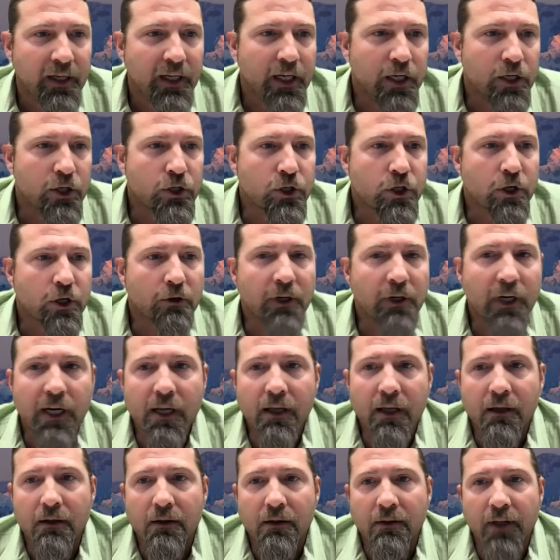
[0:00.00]

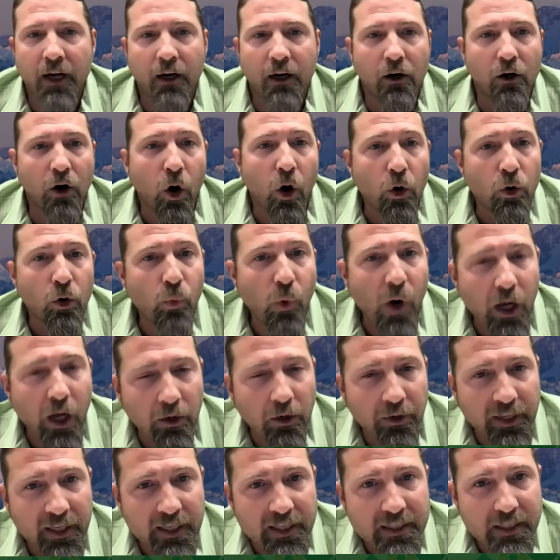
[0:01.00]
ensuring that our own
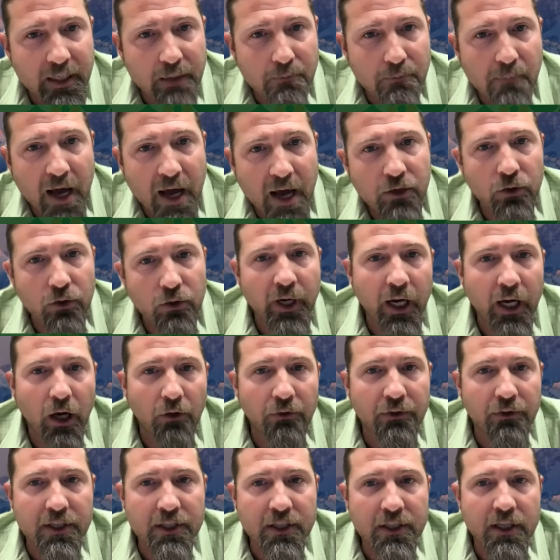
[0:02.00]
wellness and mental
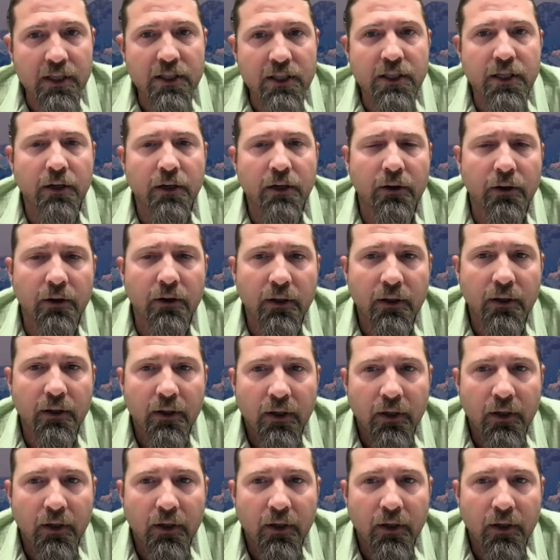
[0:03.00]
health is considered?